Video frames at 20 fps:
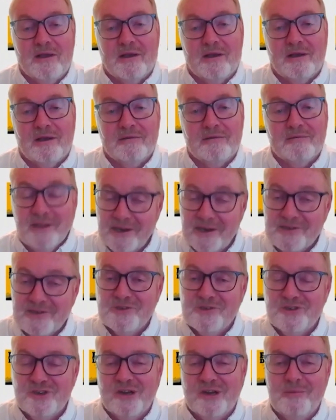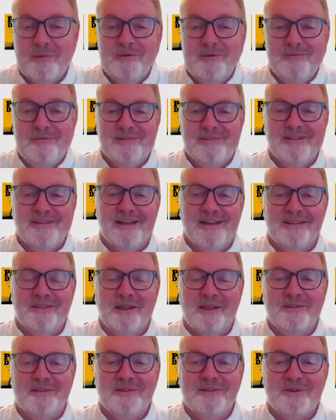Ladies and gentlemen, I'd
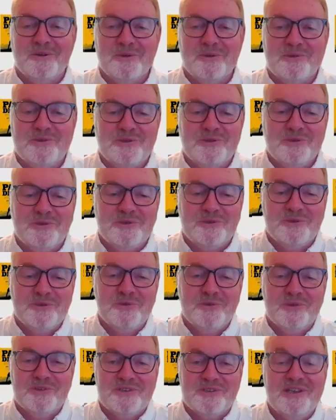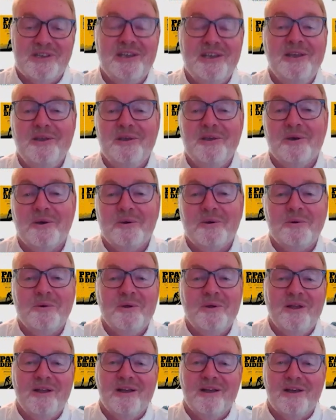like to introduce you to the CEO
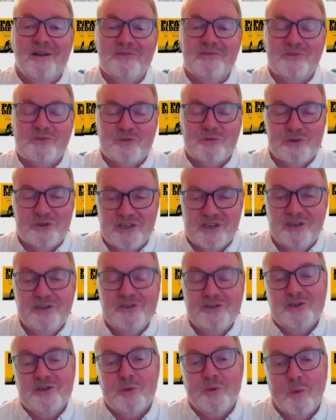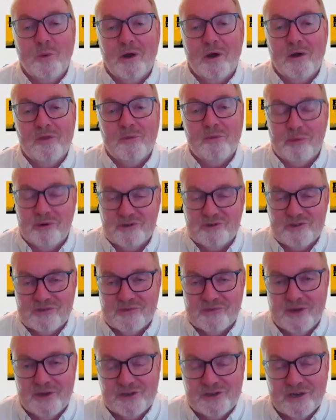of Strategic Wealth
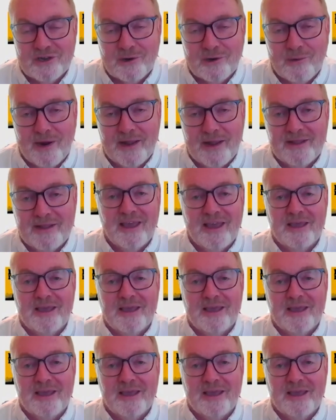Preservation in Grand